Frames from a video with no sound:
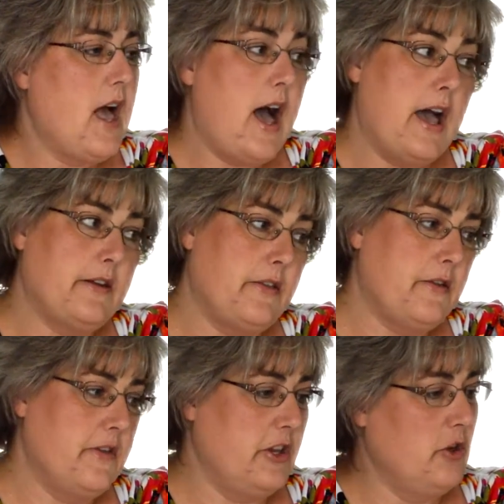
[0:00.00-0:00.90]
Another
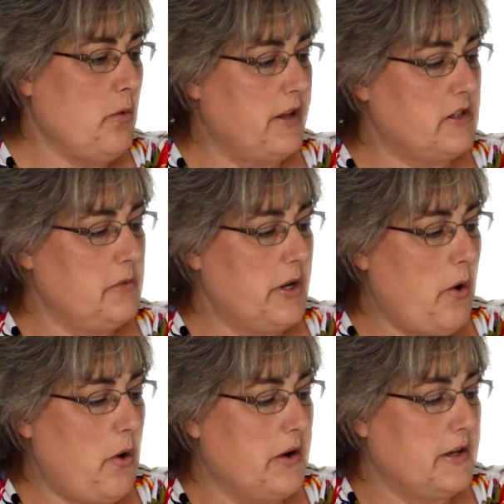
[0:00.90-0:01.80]
thing you'll want to
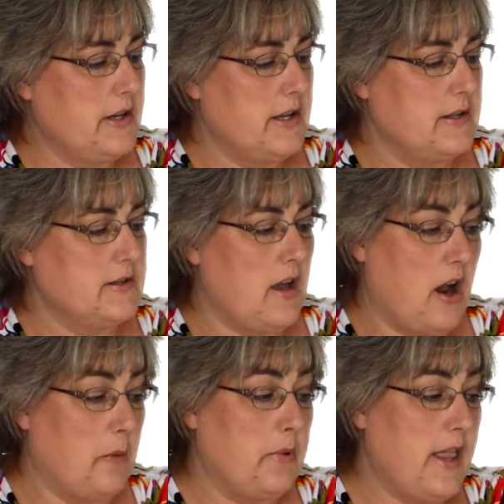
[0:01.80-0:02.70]
record is
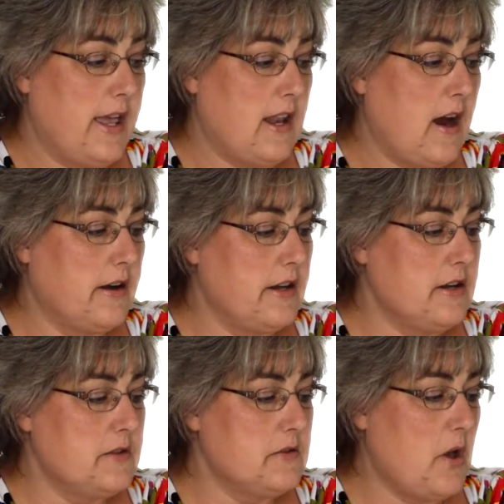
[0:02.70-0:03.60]
our plant
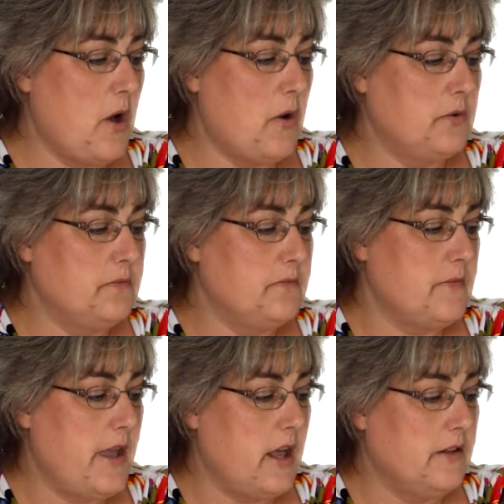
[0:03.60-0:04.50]
hardiness zone,
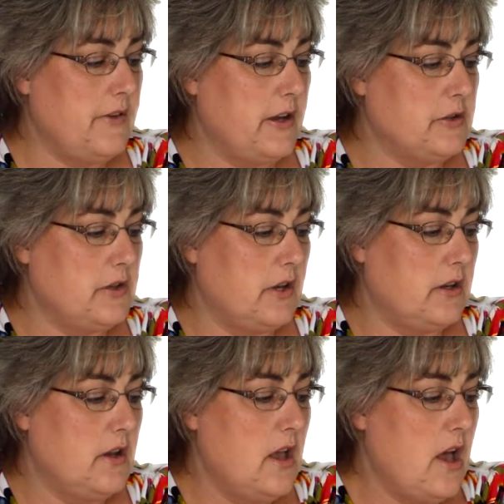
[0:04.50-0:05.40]
elevation,
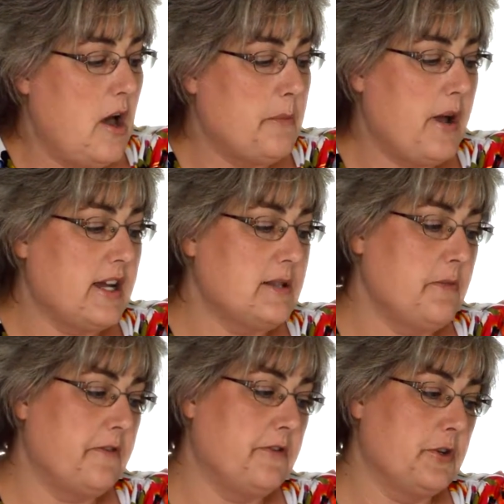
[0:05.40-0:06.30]

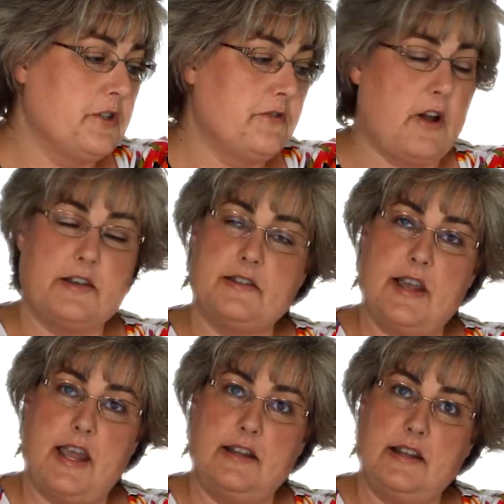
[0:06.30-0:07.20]
approximate first frost
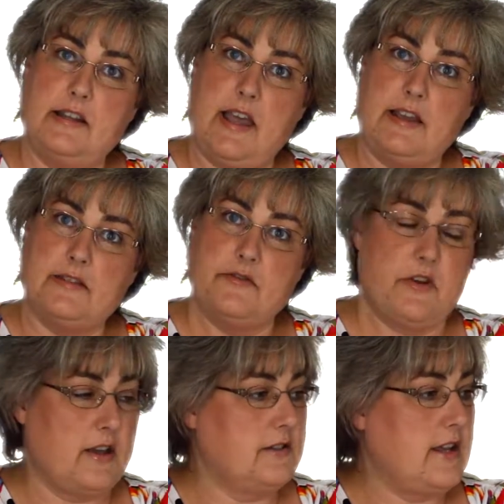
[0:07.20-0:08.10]
date and last
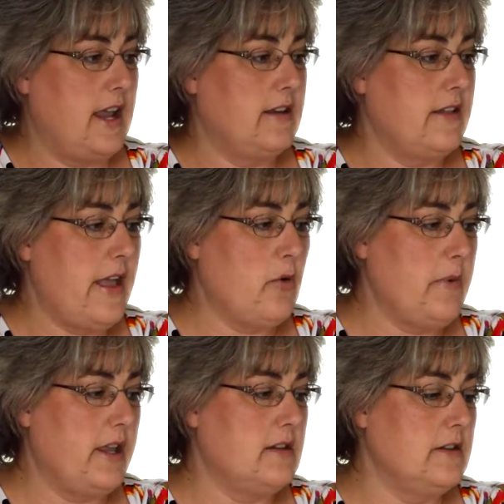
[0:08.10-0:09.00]
frost date, and that will
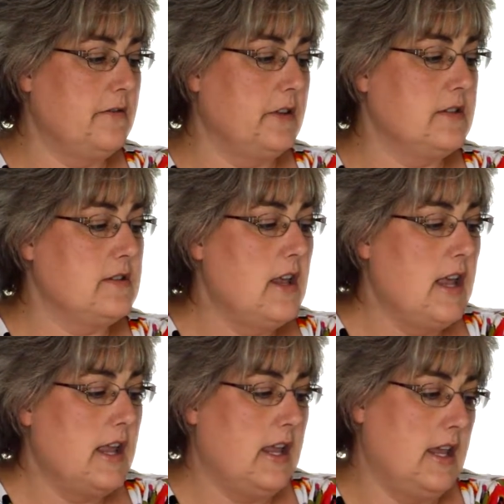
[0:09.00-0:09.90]
make a difference
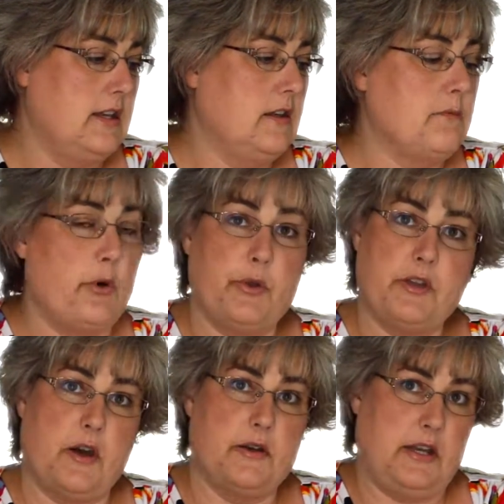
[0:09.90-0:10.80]
in both
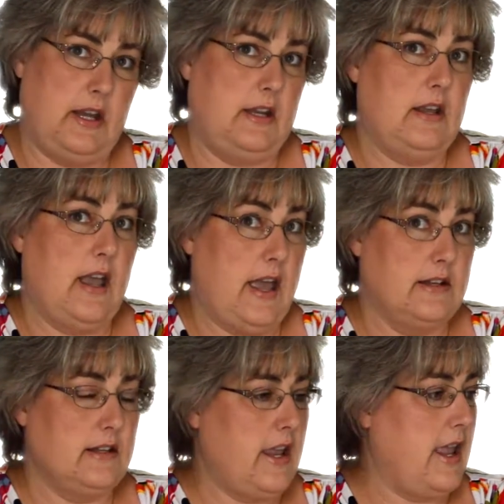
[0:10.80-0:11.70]
gardening
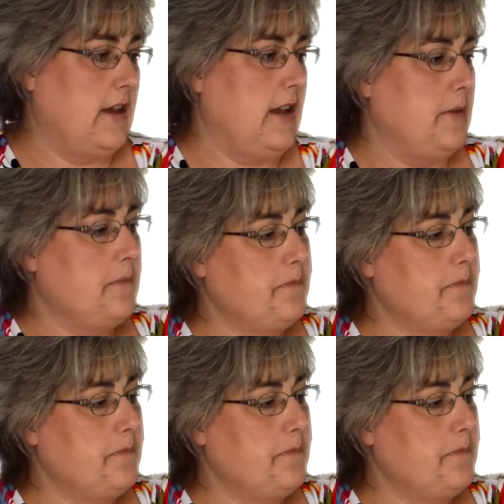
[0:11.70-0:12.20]
and canning.